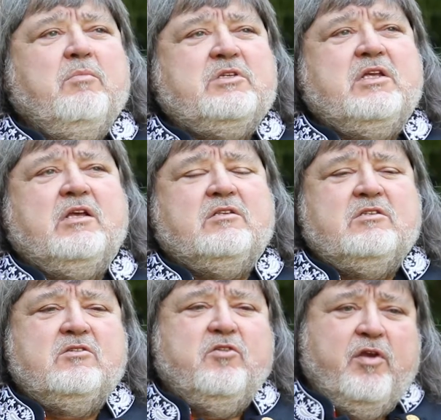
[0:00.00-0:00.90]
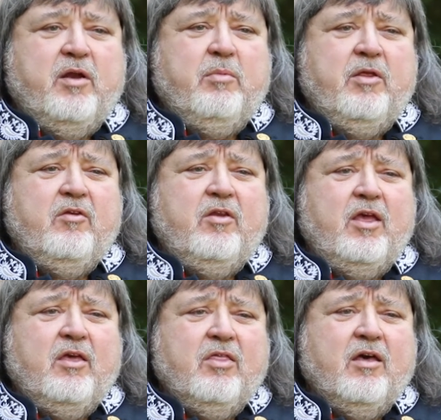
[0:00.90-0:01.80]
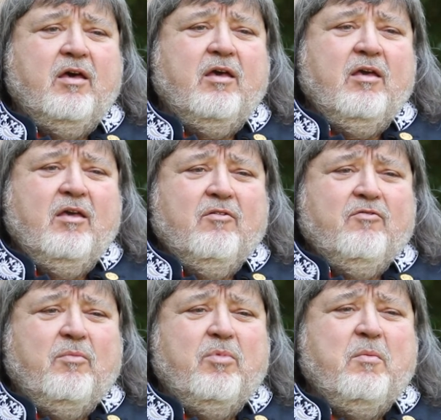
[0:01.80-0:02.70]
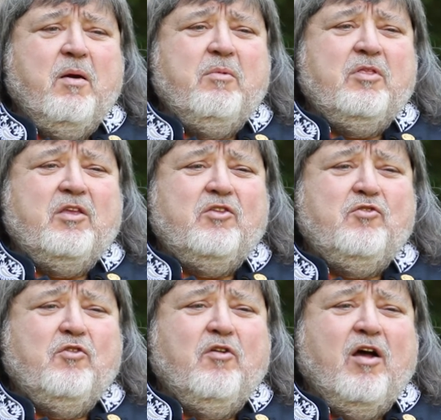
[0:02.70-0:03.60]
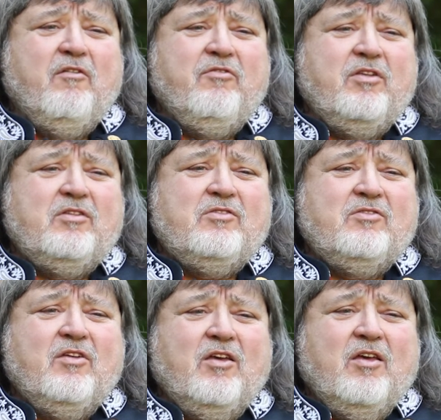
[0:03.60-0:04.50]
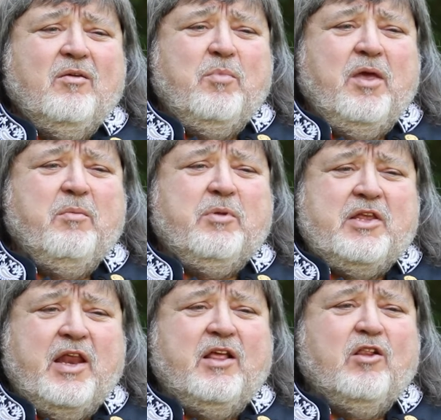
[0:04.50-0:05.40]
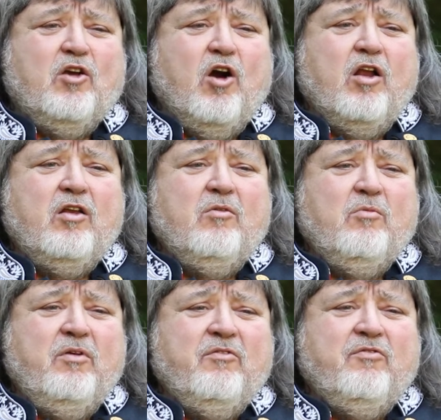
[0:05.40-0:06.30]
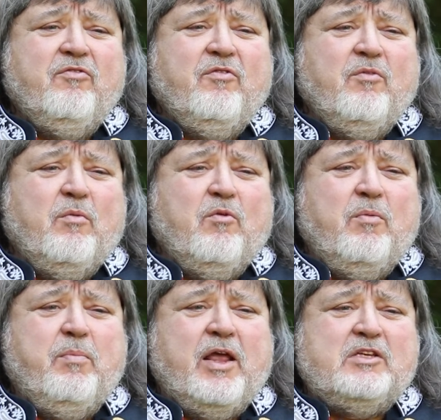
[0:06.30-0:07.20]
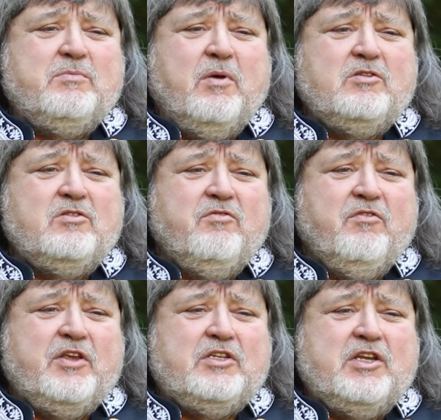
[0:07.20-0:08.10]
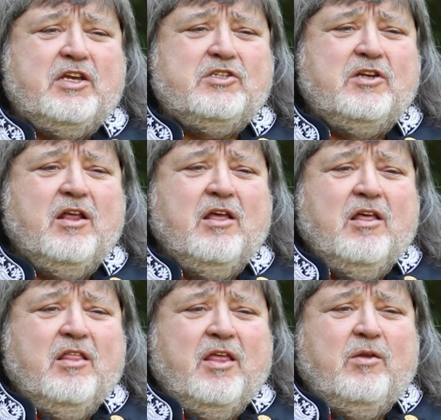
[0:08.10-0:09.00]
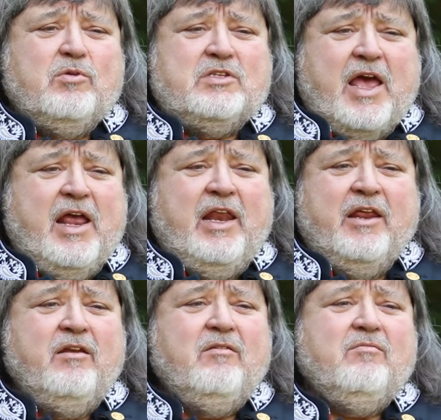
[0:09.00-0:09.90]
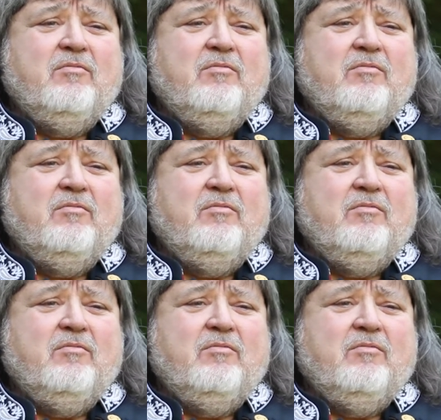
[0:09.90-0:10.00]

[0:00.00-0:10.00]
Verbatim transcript: Misty Hills is incredibly unique the, from the moment that you arrive. It's being a botanical garden, we've replaced most of the vegetation that was alien.